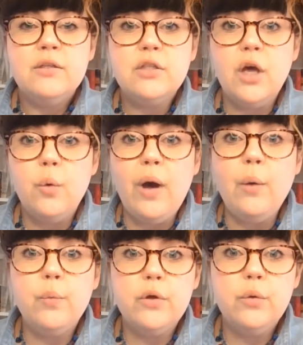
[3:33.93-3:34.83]
So
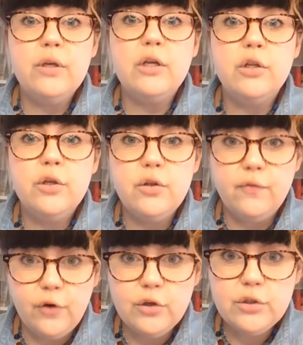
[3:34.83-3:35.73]
I will include
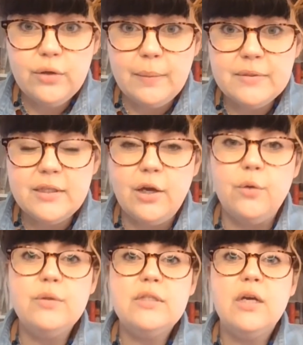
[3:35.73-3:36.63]
the first three
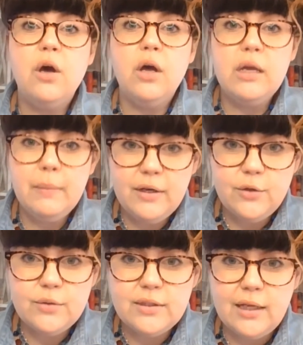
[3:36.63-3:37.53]
episodes in my
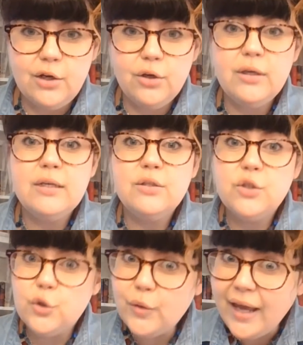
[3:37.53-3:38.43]
newsletter
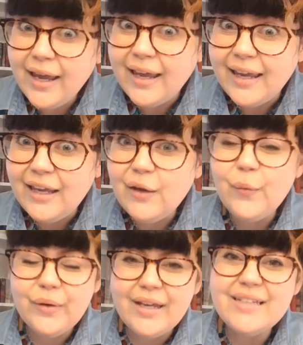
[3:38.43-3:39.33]
today
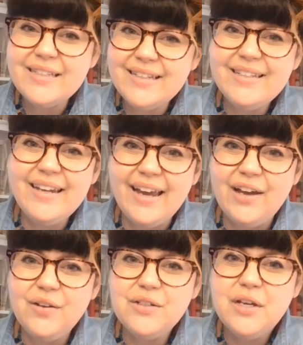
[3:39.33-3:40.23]
when I send it
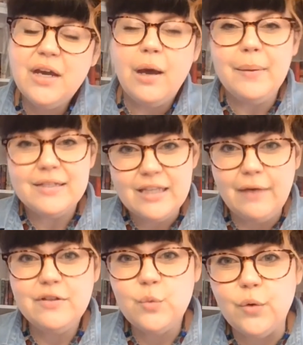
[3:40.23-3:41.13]
out about
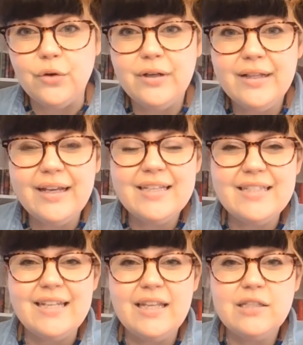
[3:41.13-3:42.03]
Savage War. Like I
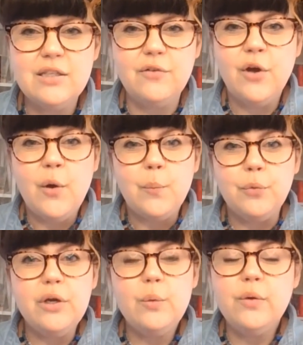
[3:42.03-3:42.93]
said, that's the
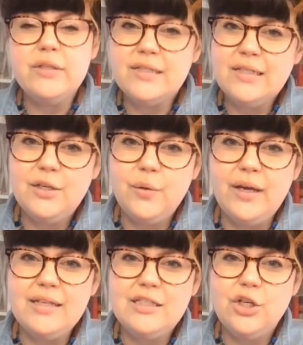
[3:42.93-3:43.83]
prequel to Centennial
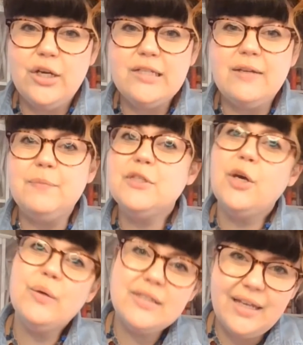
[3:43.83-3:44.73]
High series. I'm
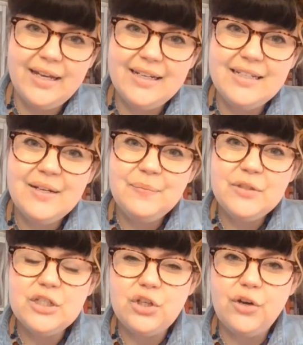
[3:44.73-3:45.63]
so excited
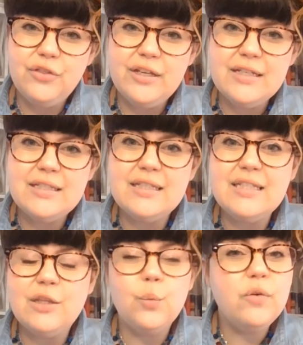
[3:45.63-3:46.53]
to start this. I
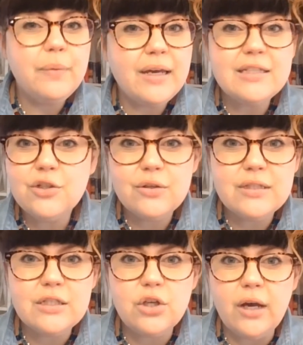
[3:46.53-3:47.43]
said the Wolfpack
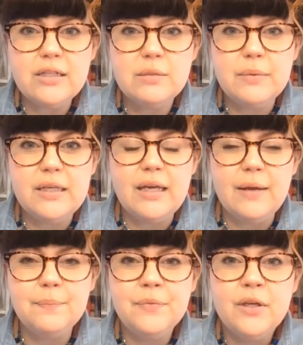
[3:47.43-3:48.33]
series has got to be
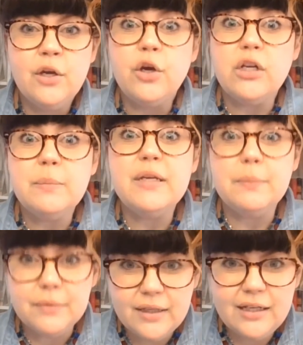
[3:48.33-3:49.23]
um, got to be
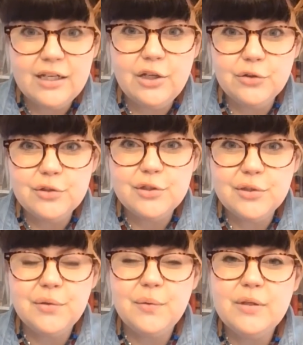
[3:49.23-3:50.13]
completed here
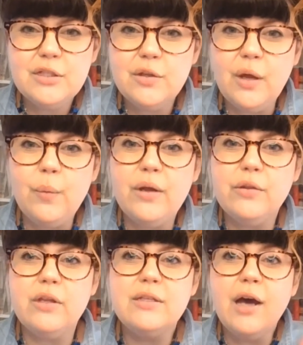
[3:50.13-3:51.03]
soon, so that way
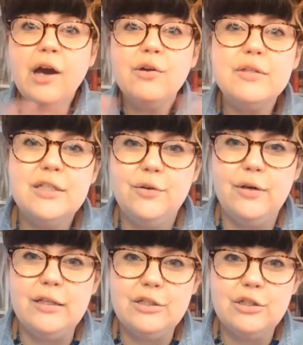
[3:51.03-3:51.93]
the entire
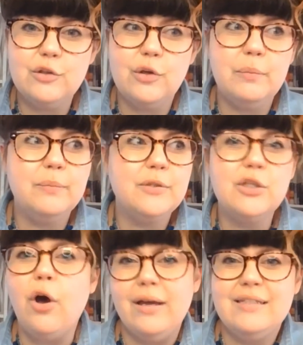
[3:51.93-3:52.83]
series is just gonna
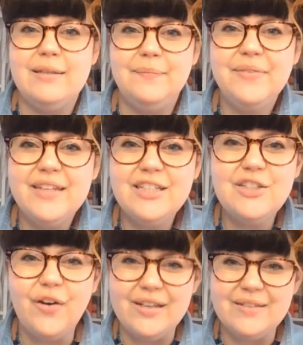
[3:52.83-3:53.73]
just awesome. It's
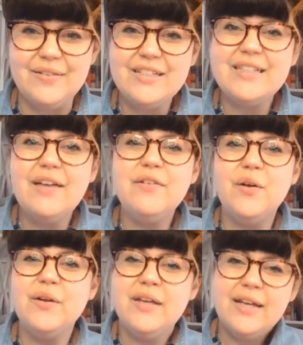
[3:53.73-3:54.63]
just awesome. I just love it
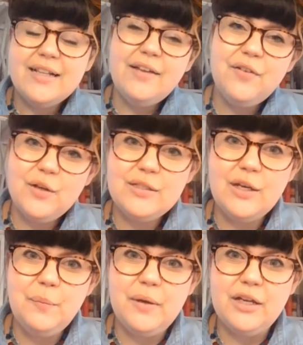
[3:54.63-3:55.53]
all, love it all
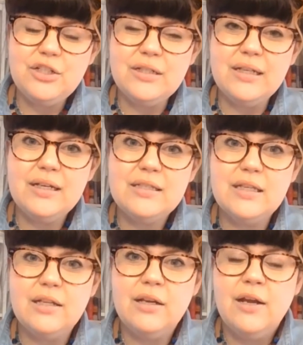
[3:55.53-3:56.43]
so much. Like I
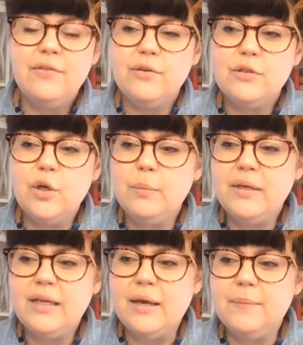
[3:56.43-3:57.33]
said, there's so
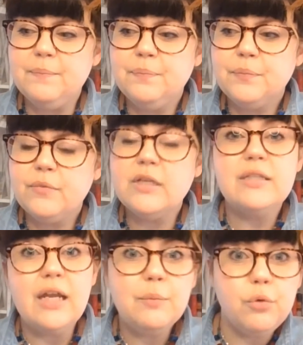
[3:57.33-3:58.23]
many um
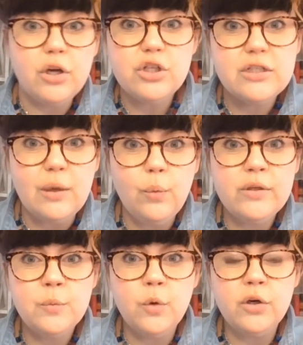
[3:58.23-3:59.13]
exciting projects I
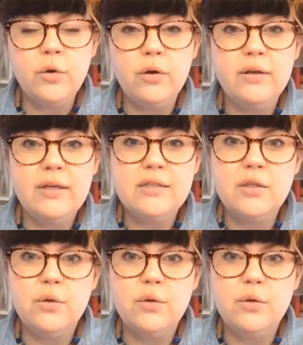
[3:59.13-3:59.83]
want to work on. And